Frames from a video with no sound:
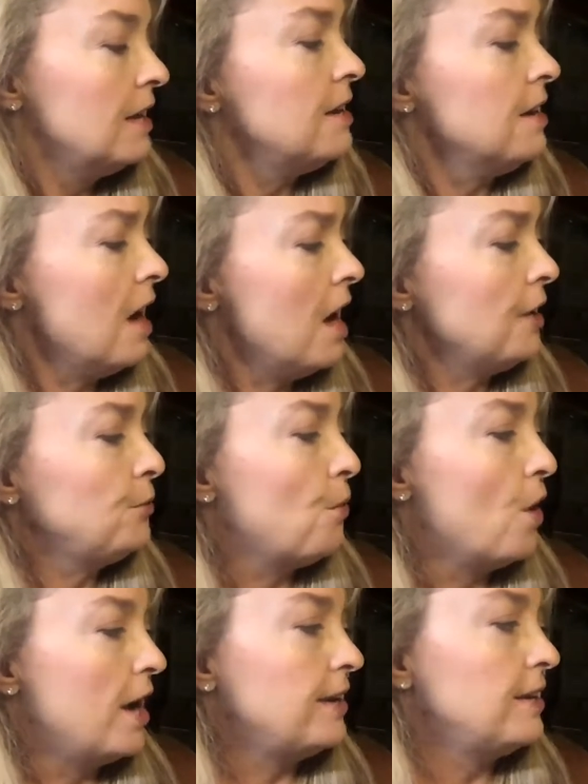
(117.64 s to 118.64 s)
"Not
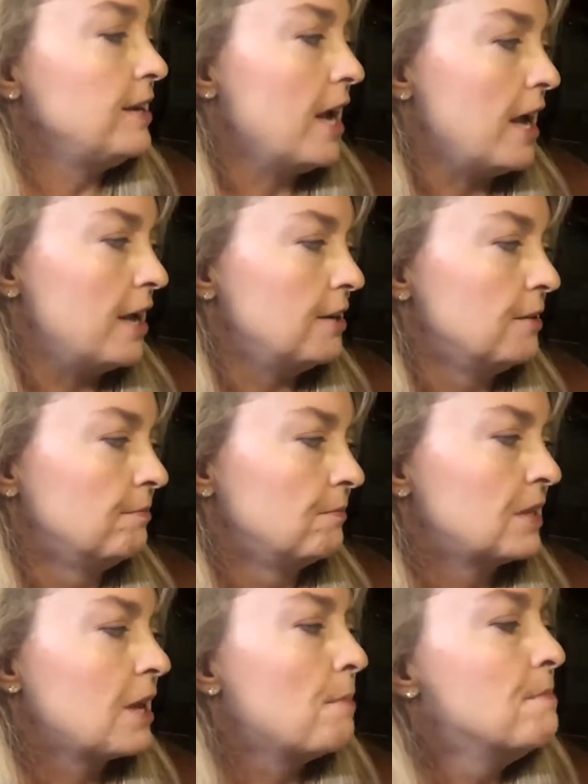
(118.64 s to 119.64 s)
quite yet.
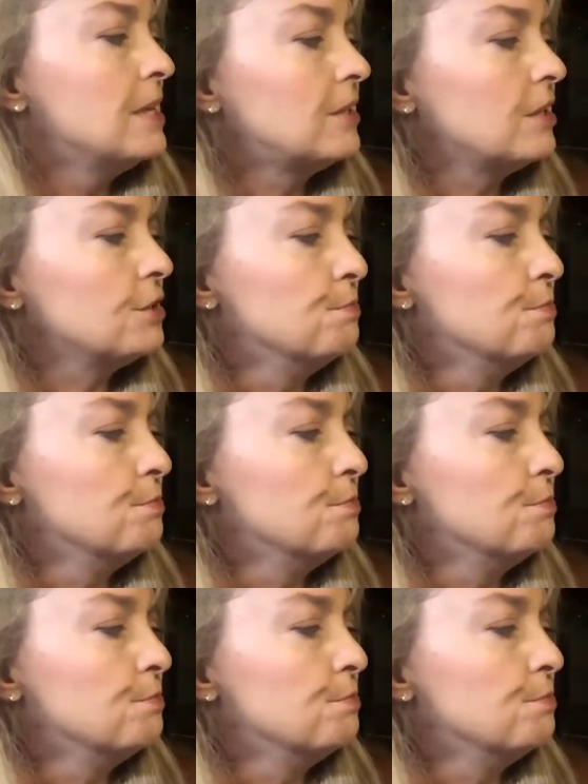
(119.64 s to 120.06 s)
Mrs.